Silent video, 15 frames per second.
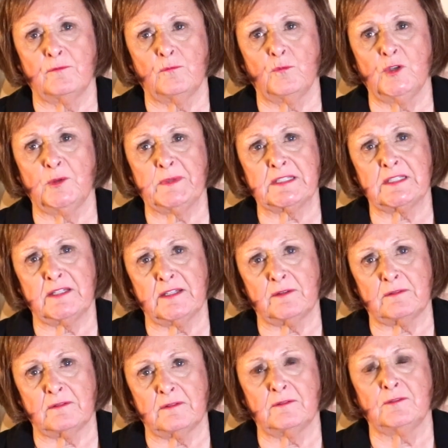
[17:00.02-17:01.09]
Wilmington,
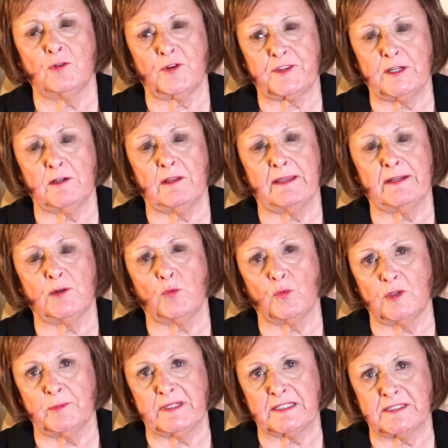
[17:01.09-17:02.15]
North Carolina at
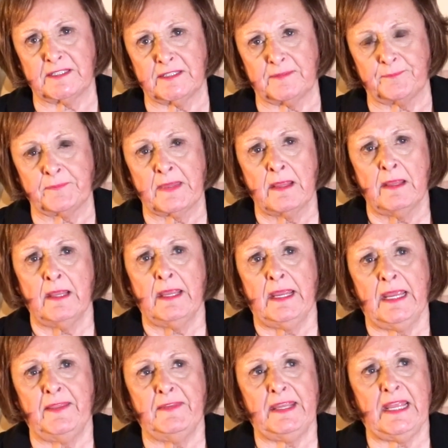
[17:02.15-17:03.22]
Wilmington.
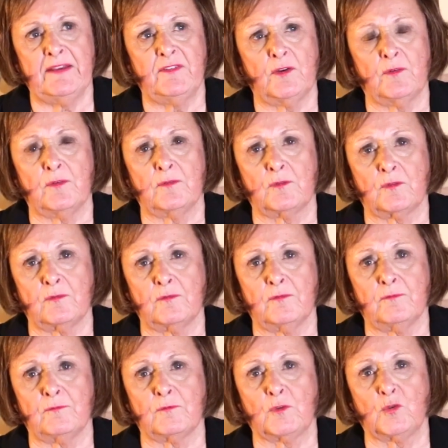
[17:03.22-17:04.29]
And they have a
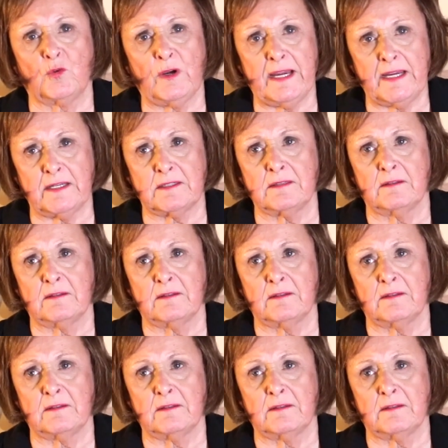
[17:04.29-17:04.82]
great